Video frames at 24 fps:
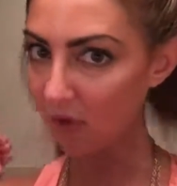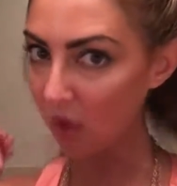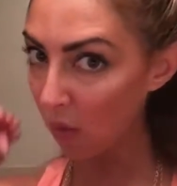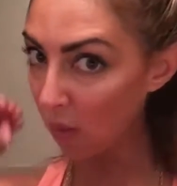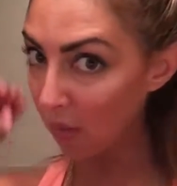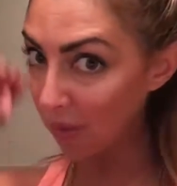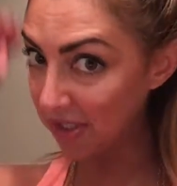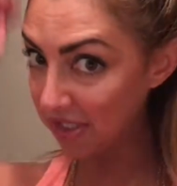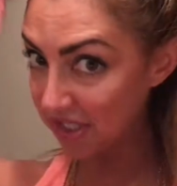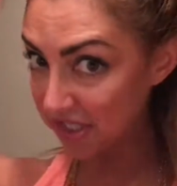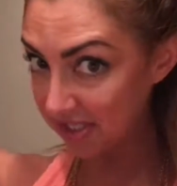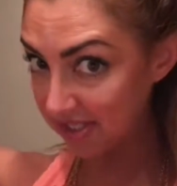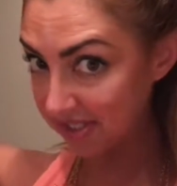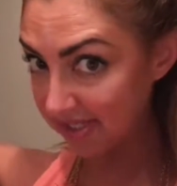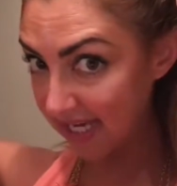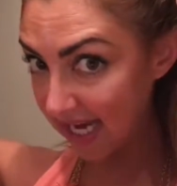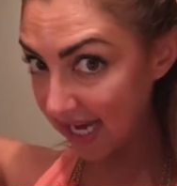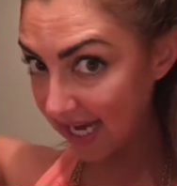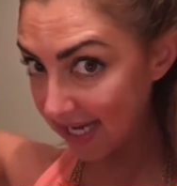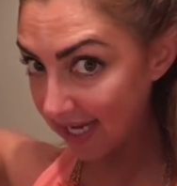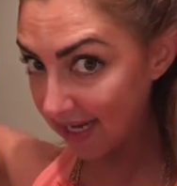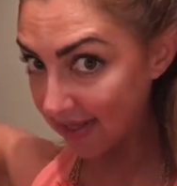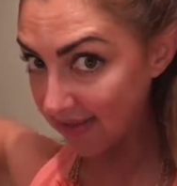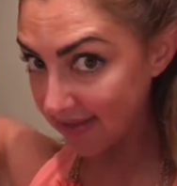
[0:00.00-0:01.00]
which is
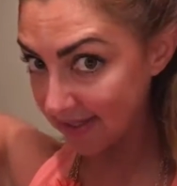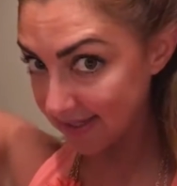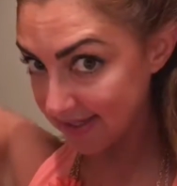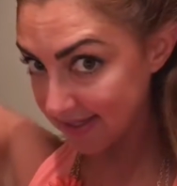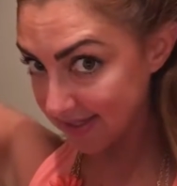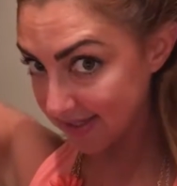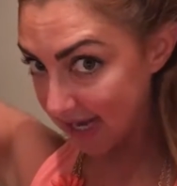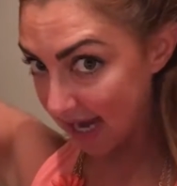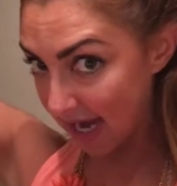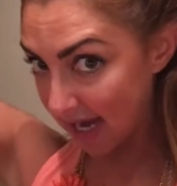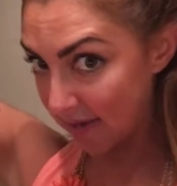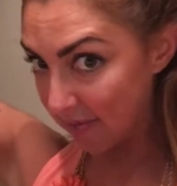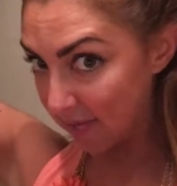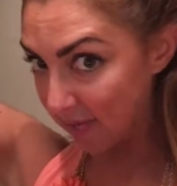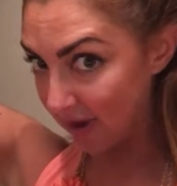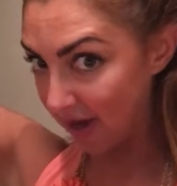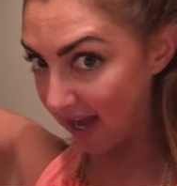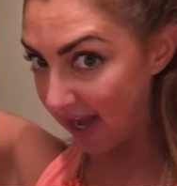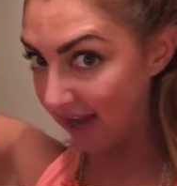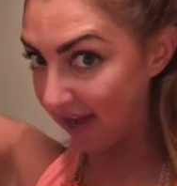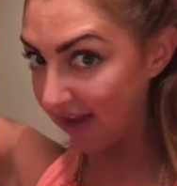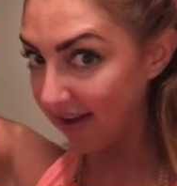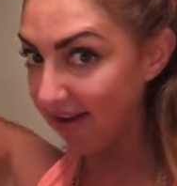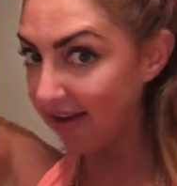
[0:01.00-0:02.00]
taking this side
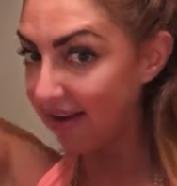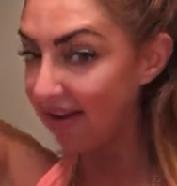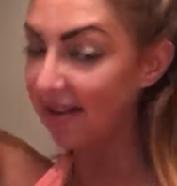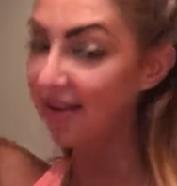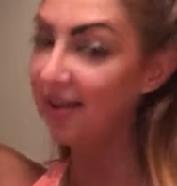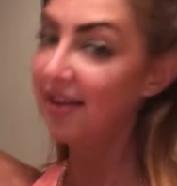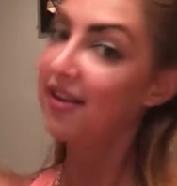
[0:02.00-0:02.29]
braid.